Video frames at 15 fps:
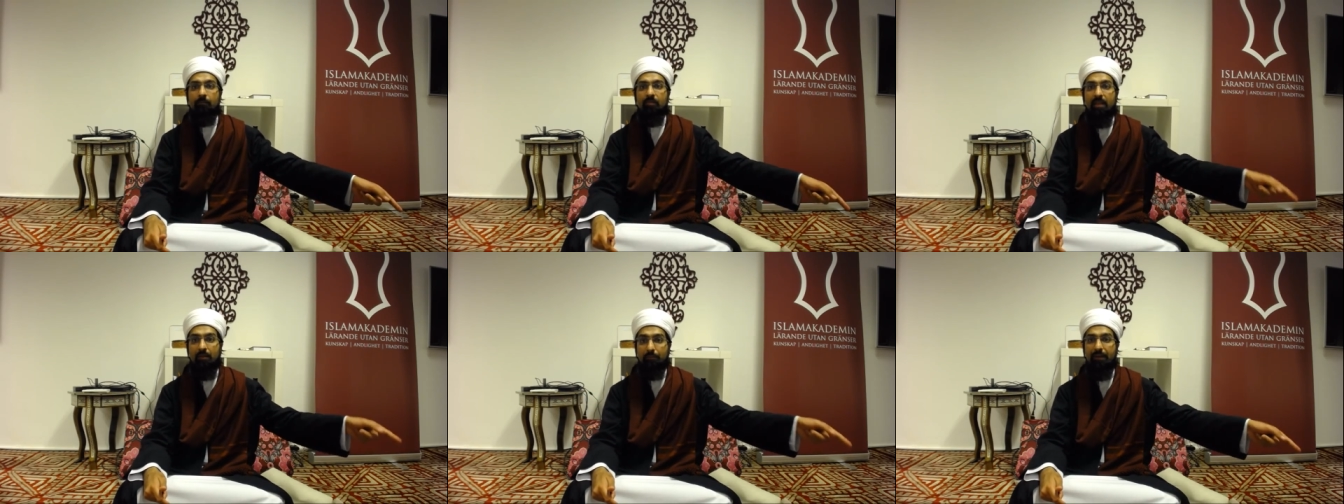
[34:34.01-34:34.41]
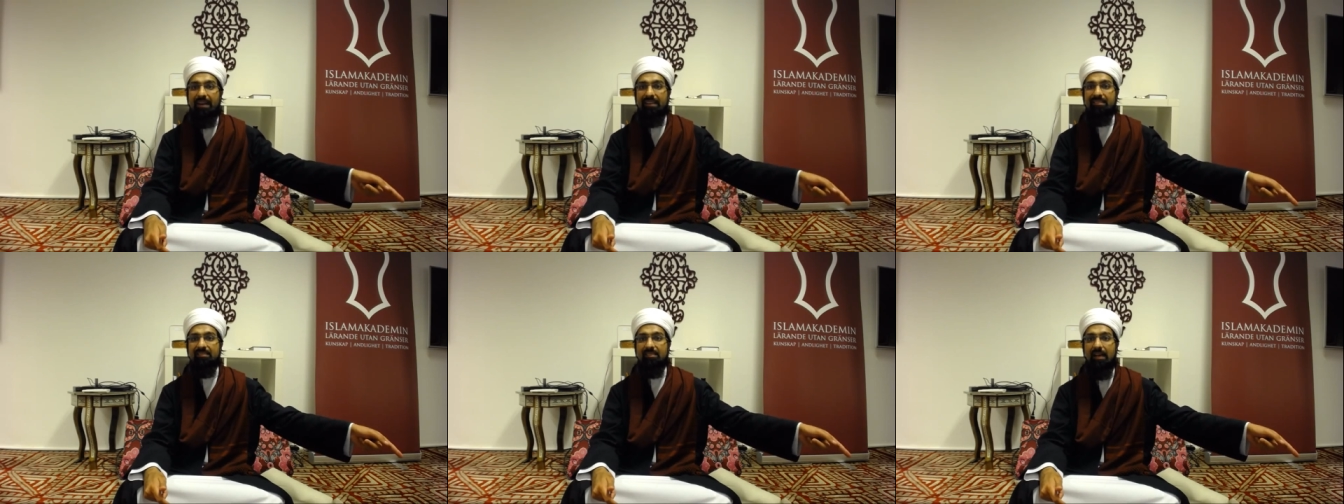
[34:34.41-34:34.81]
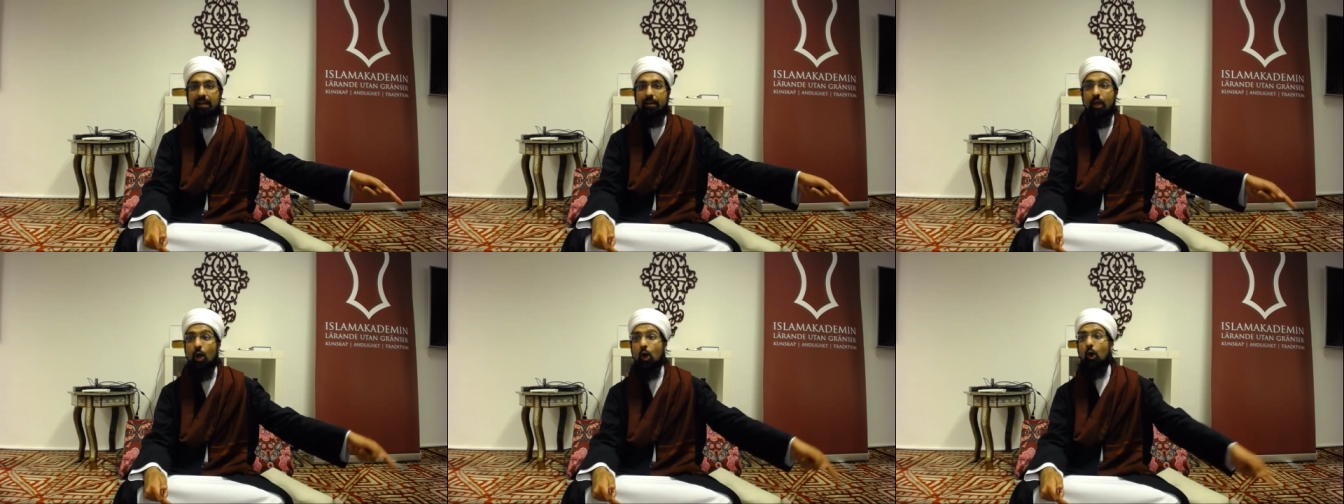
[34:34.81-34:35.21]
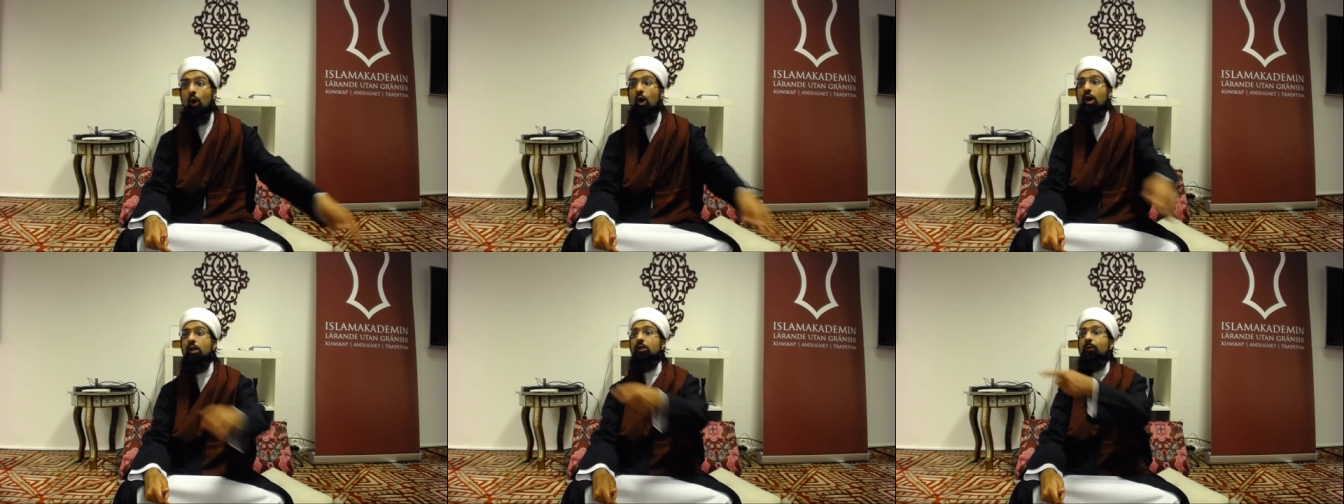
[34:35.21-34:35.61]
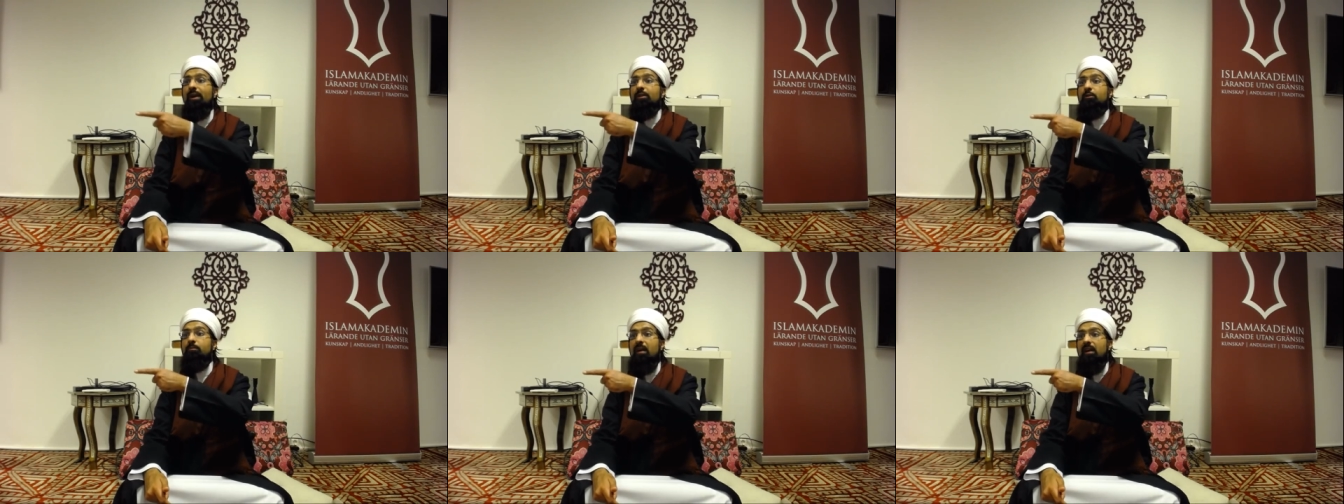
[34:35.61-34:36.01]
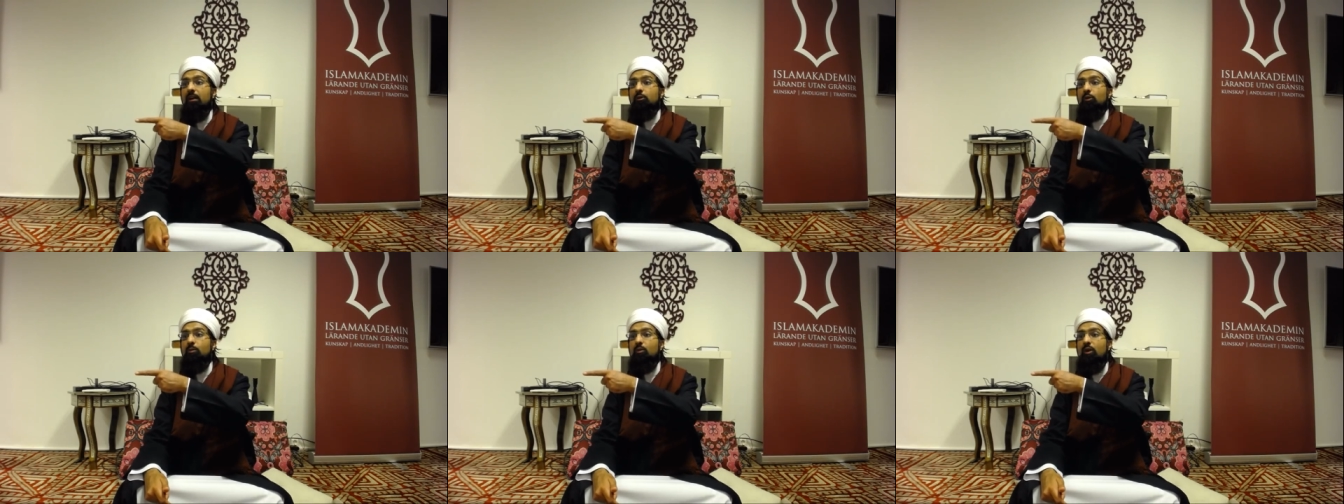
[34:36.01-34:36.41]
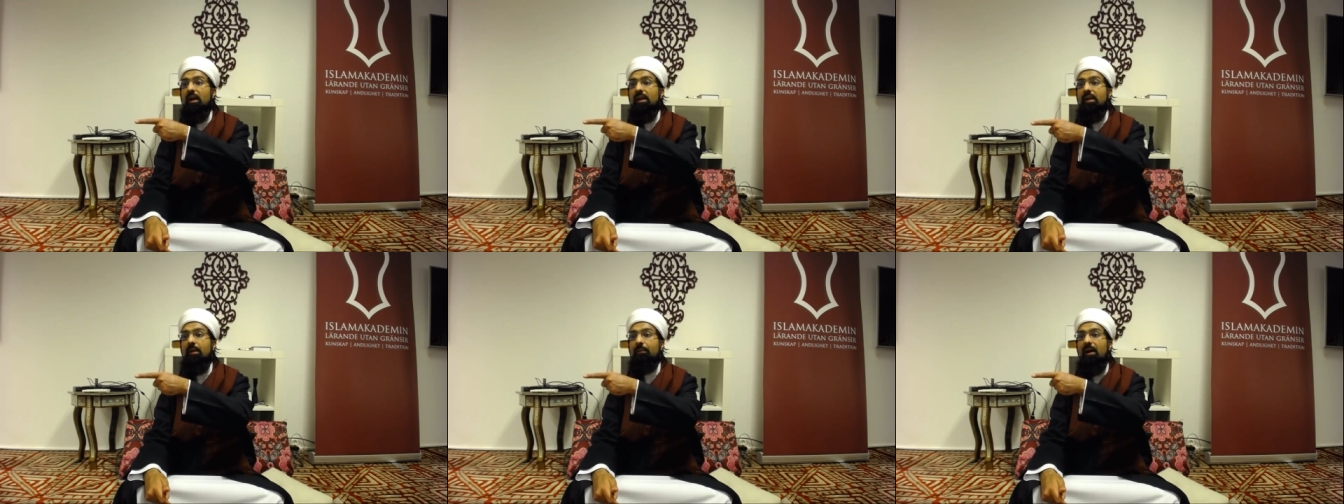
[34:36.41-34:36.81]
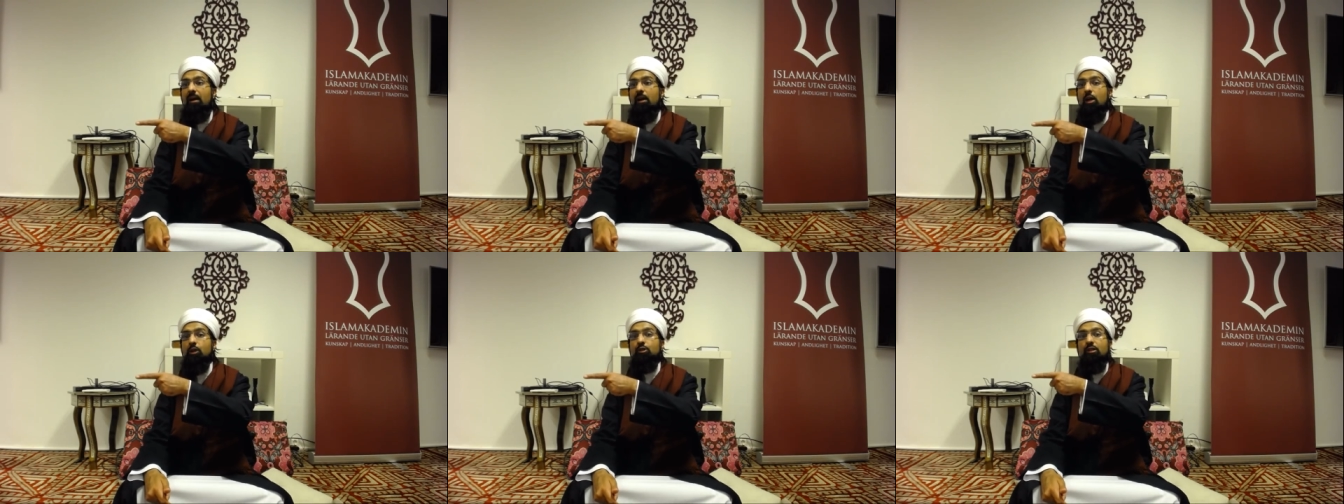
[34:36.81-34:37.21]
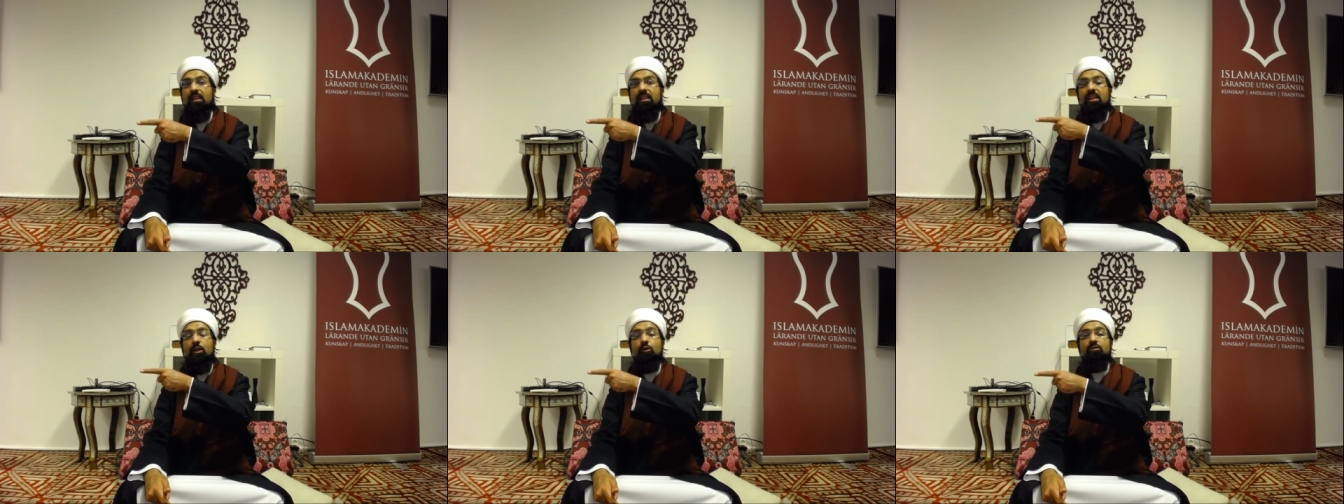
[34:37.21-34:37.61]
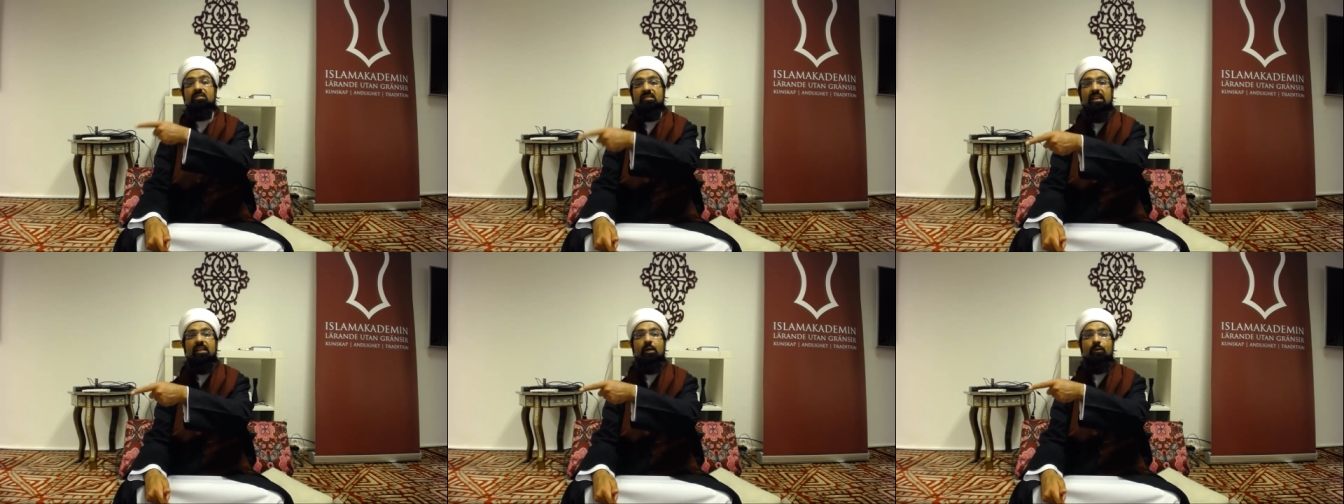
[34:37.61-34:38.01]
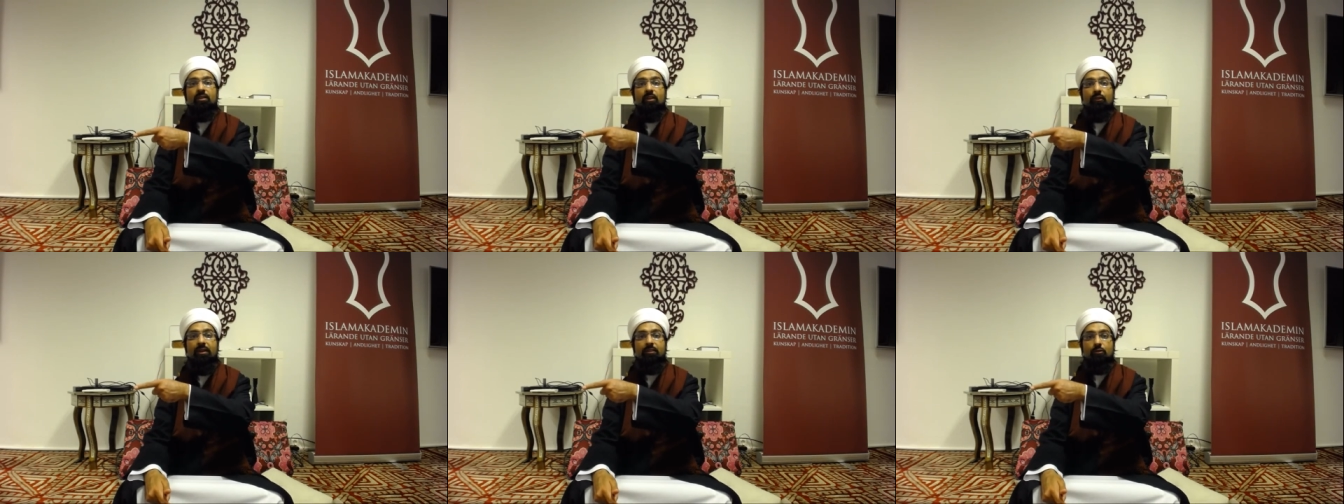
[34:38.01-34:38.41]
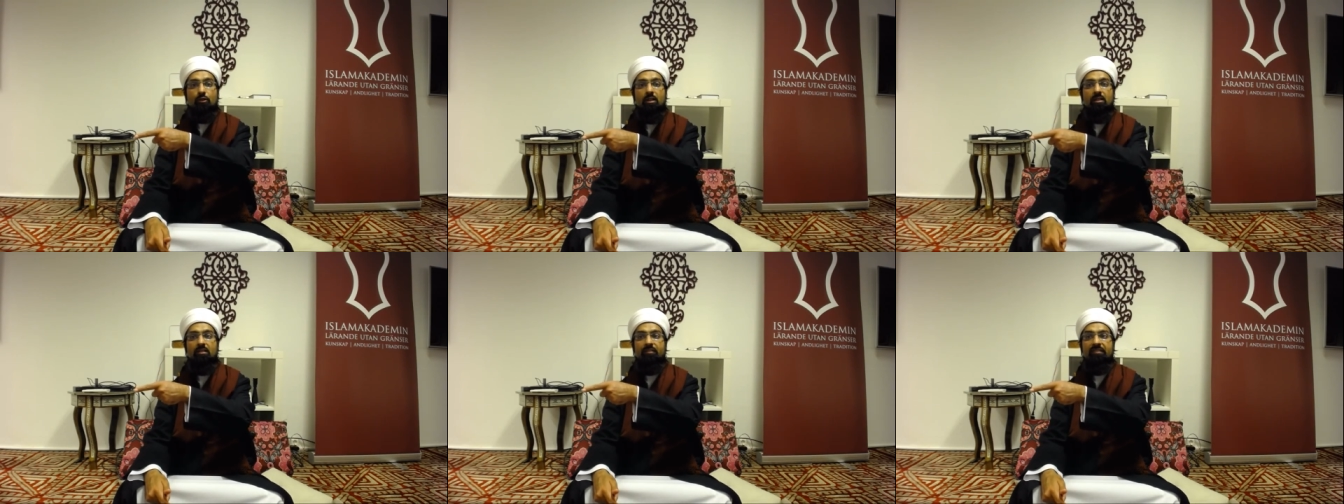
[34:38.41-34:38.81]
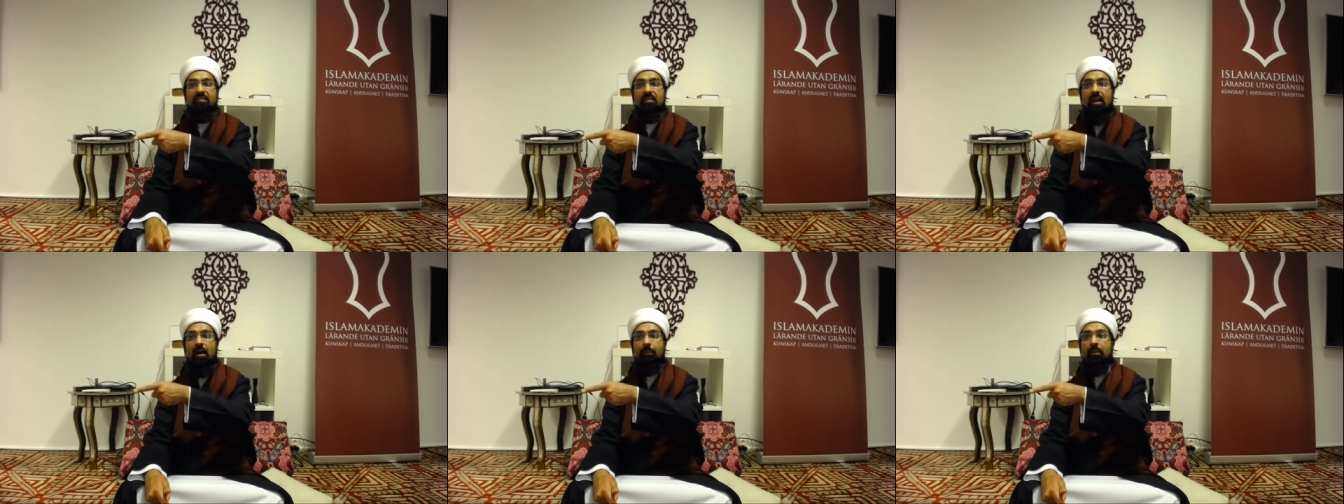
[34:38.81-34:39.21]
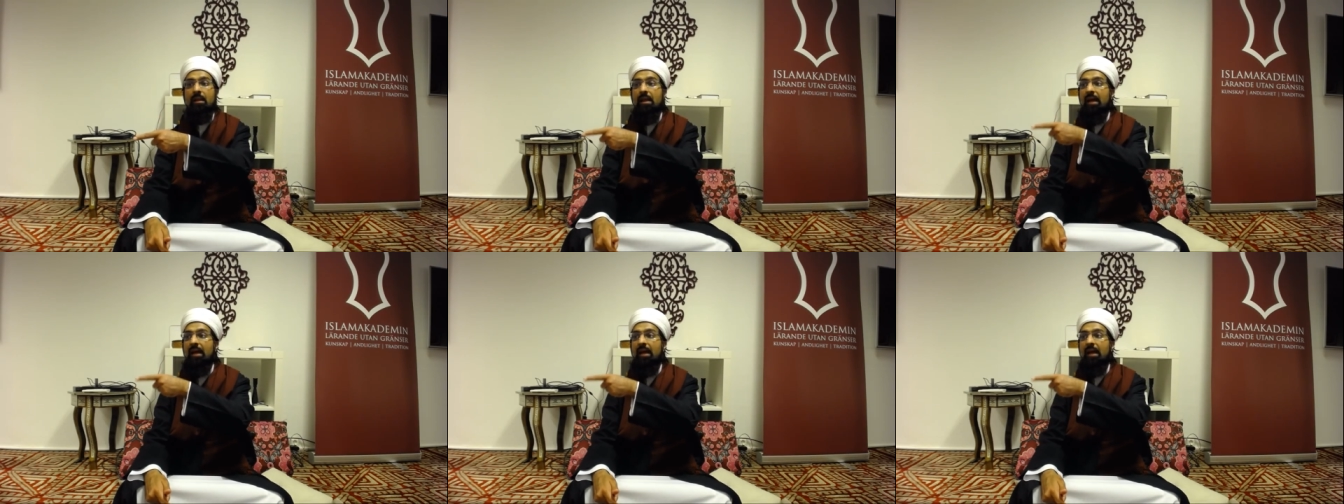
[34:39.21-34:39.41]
in Palestine all the way to Makkah al-Mukarramah so that he could study with the great scholars of Islam.